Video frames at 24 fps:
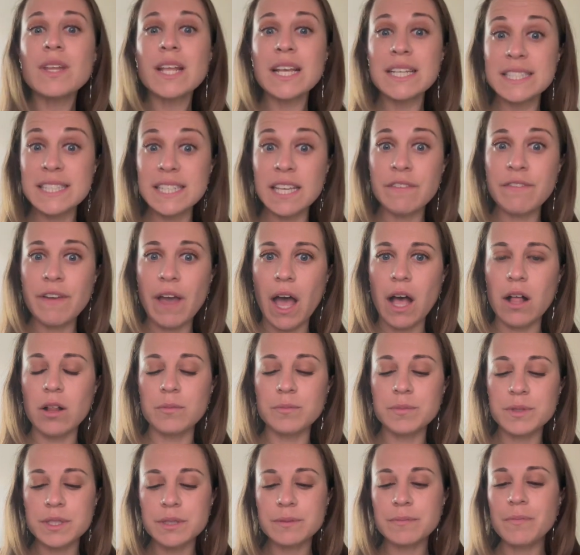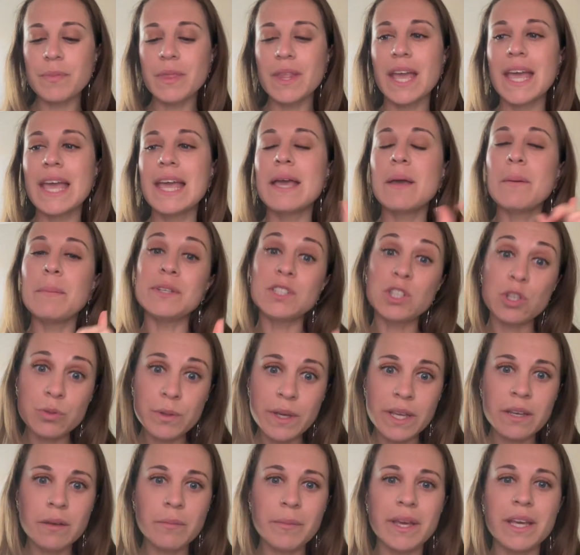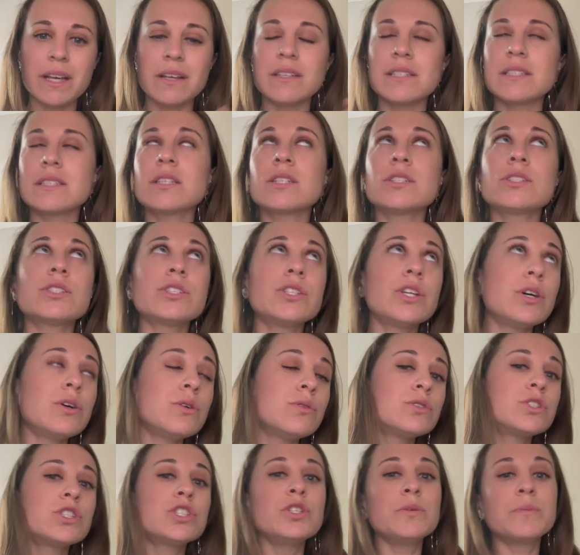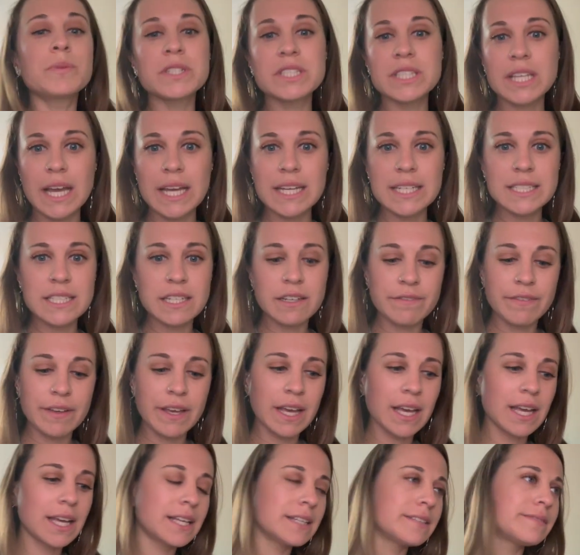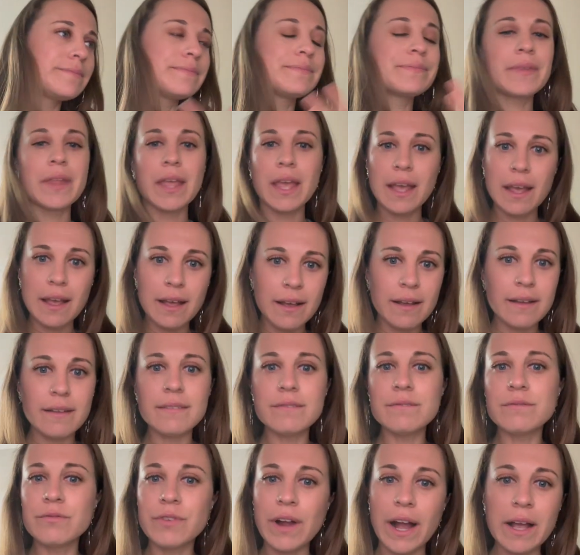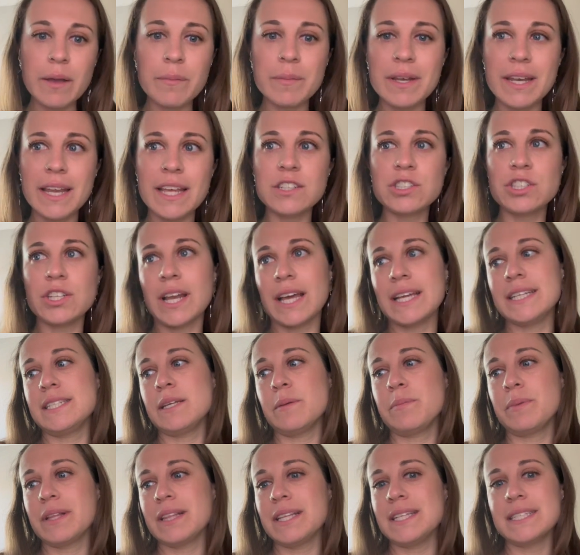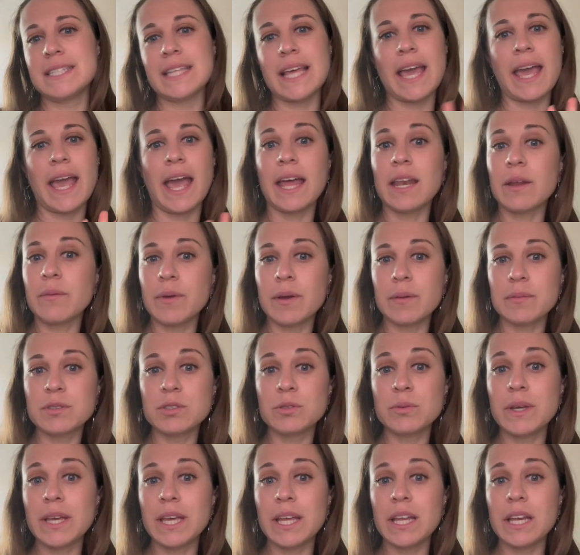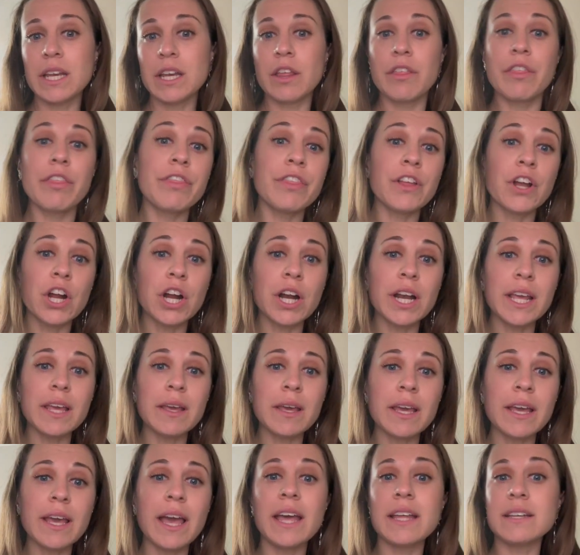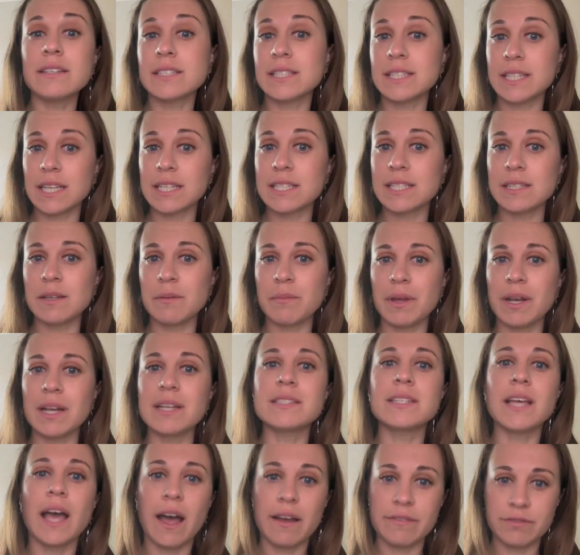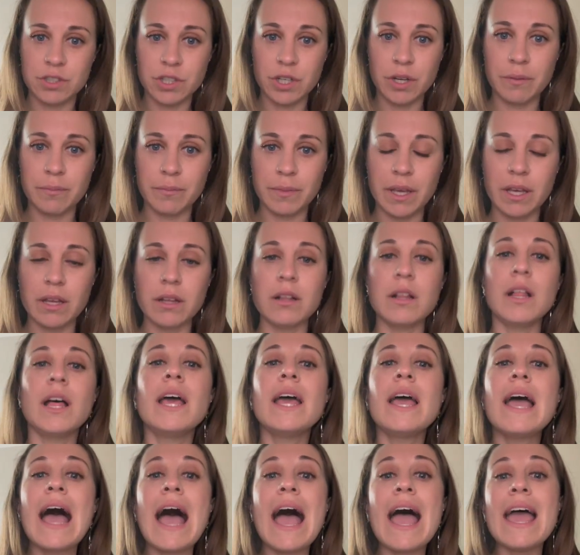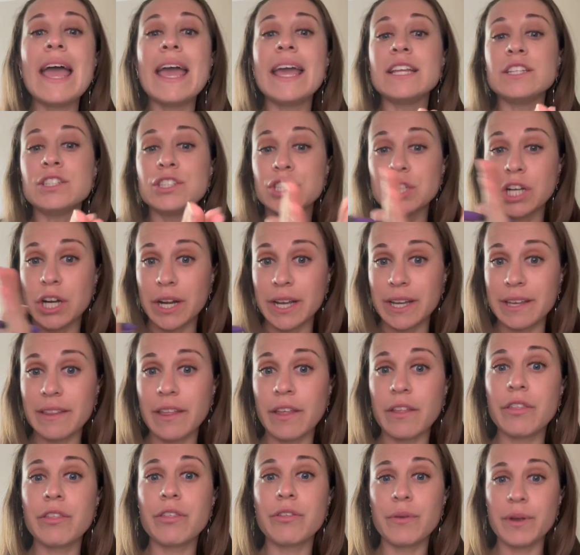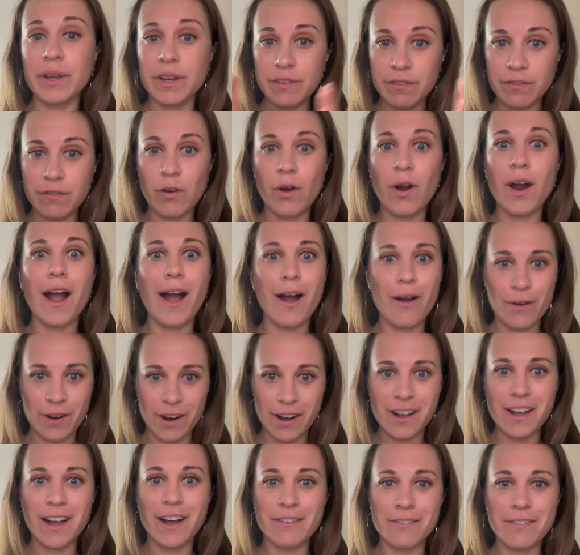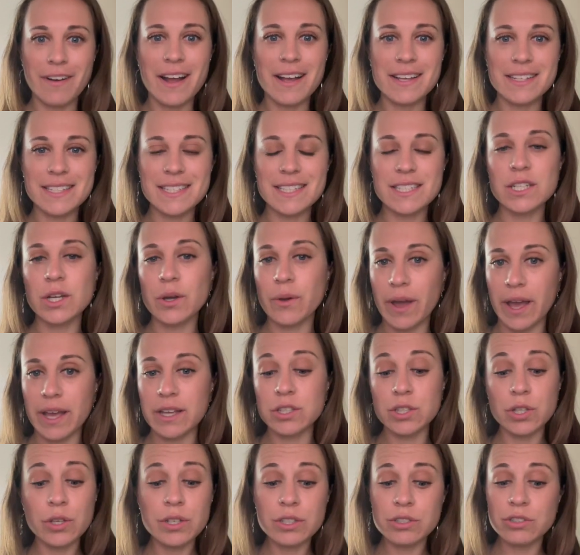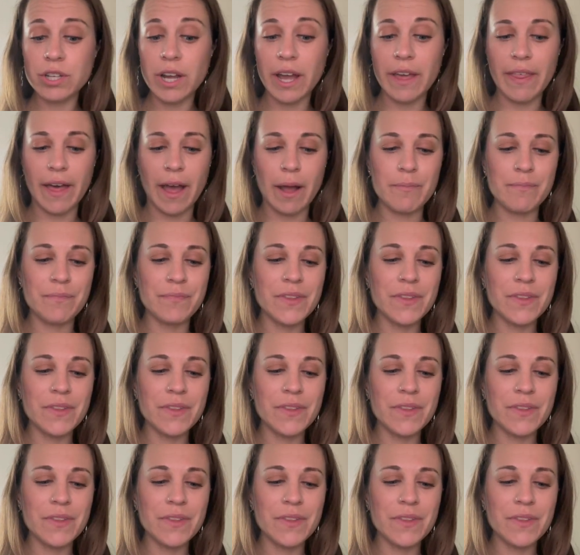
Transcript: see if it helps. Between meals, there's no super scientific recommendation. I typically say anywhere between 30 and 60 minutes after a meal during that 3 to 4 hour gut rest. Okay, so you could try that.